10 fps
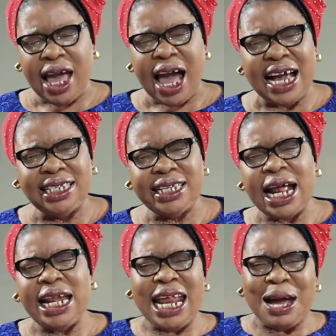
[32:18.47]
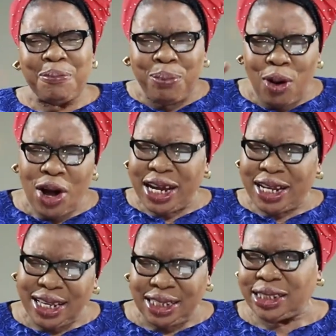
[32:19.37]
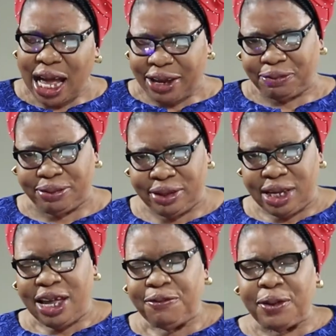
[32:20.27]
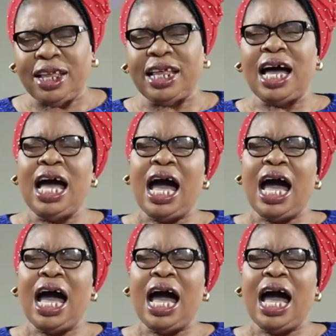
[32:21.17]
As I labor in this life, Father,